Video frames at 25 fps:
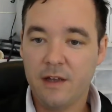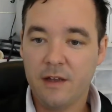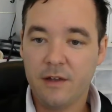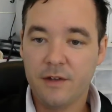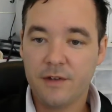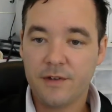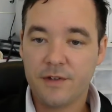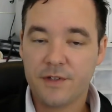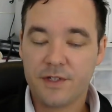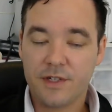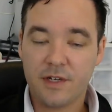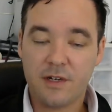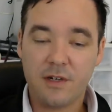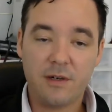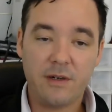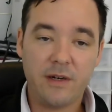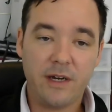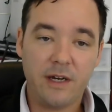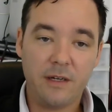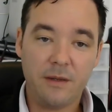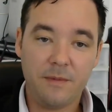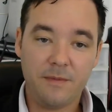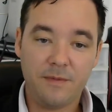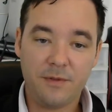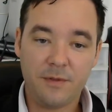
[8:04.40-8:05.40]
so
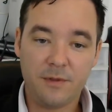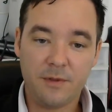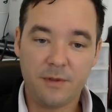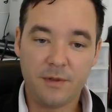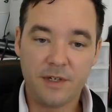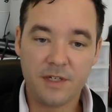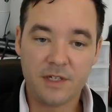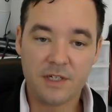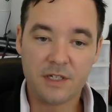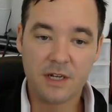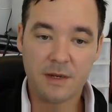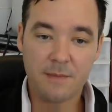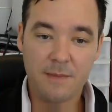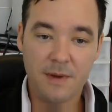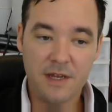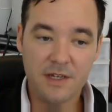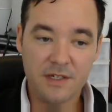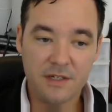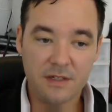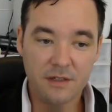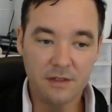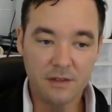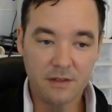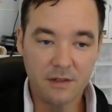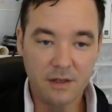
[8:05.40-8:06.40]
helpful. There's an
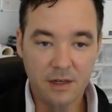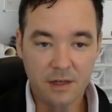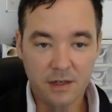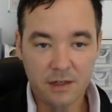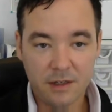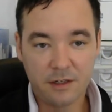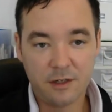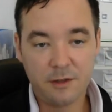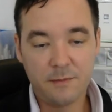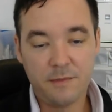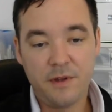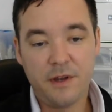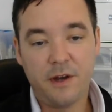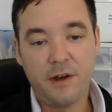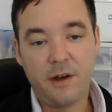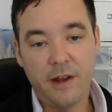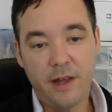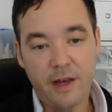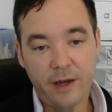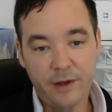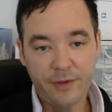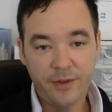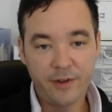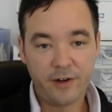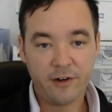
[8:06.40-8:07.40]
amazing community
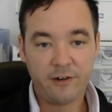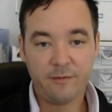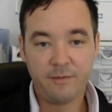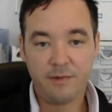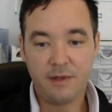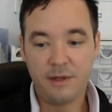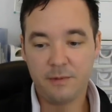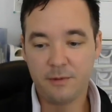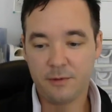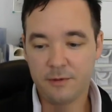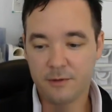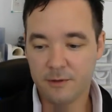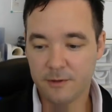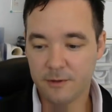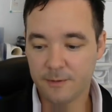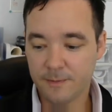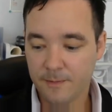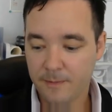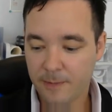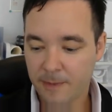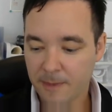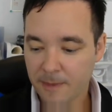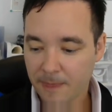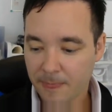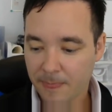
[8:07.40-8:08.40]
out there of people
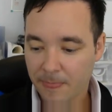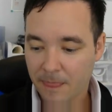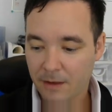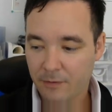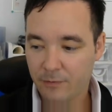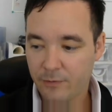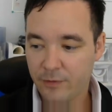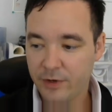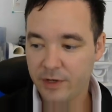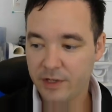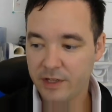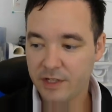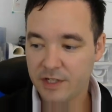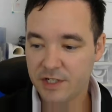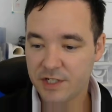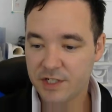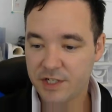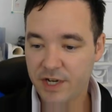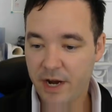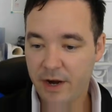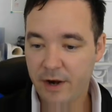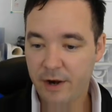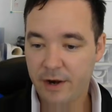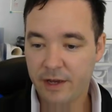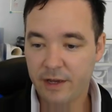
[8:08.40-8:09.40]
really
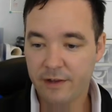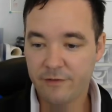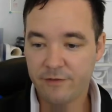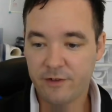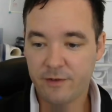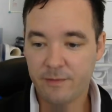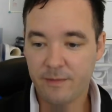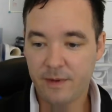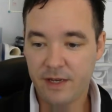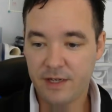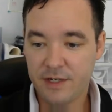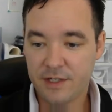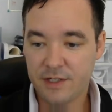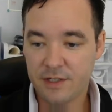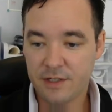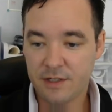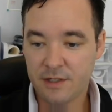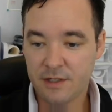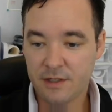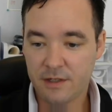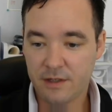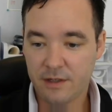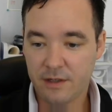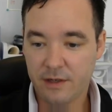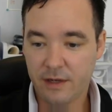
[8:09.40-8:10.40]
sharing
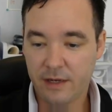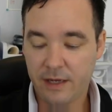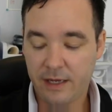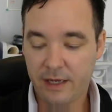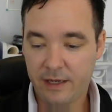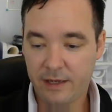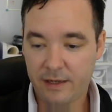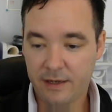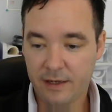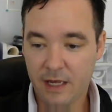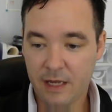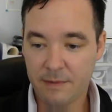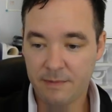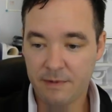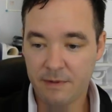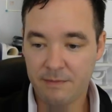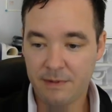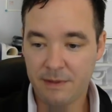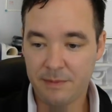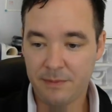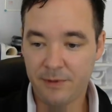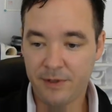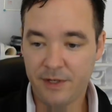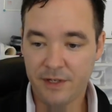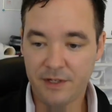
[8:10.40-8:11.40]
information and helping
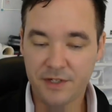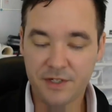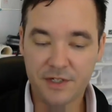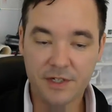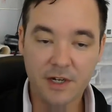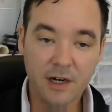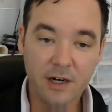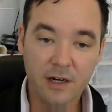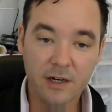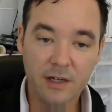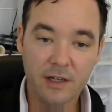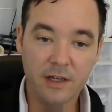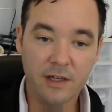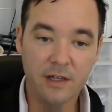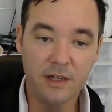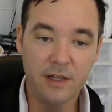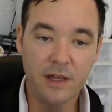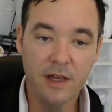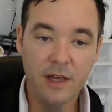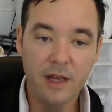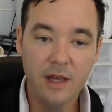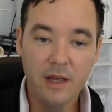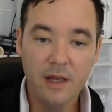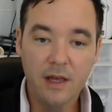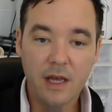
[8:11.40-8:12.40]
people get started,
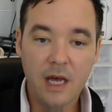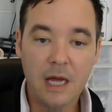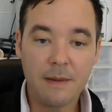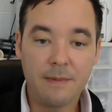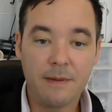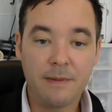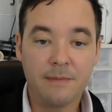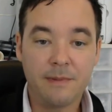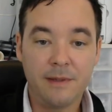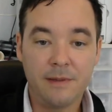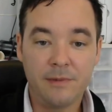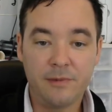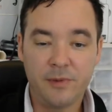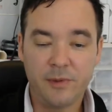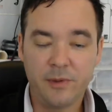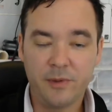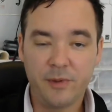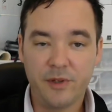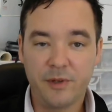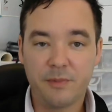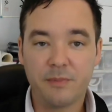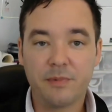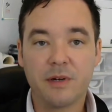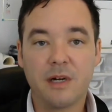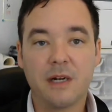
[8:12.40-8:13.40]
helping people
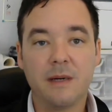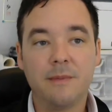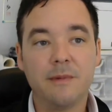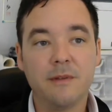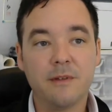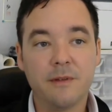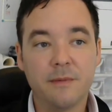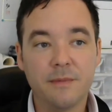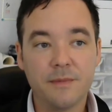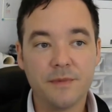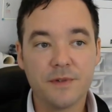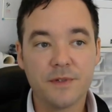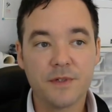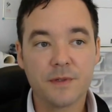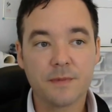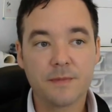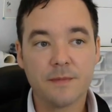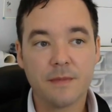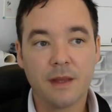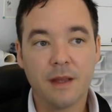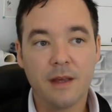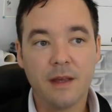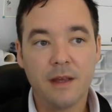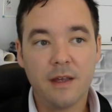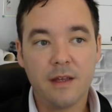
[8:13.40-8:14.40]
with problems.
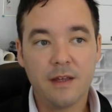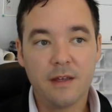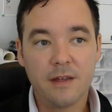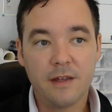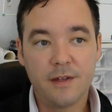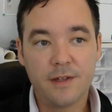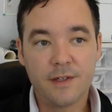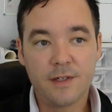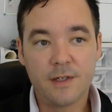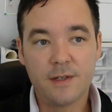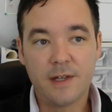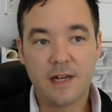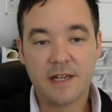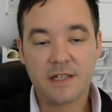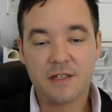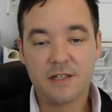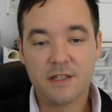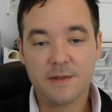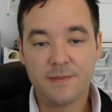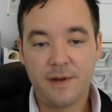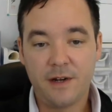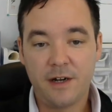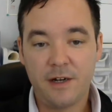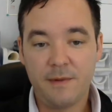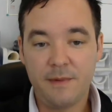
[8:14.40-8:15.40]
And so that's
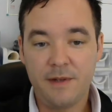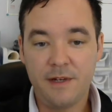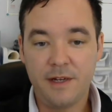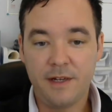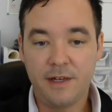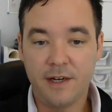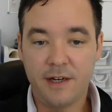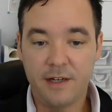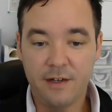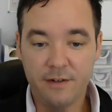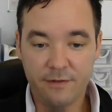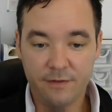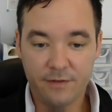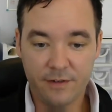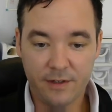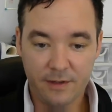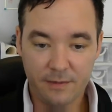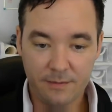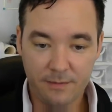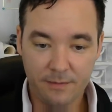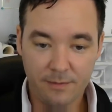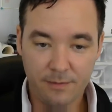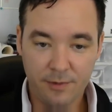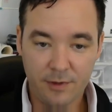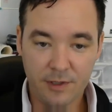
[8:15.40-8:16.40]
inspired me to kind of
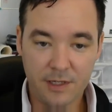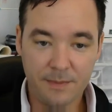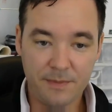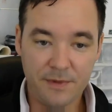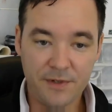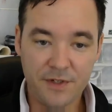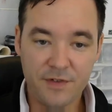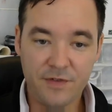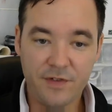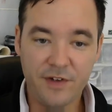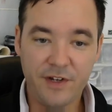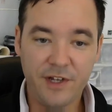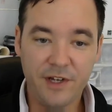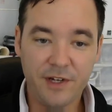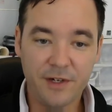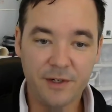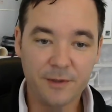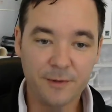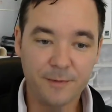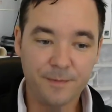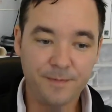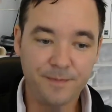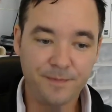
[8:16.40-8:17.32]
put up this video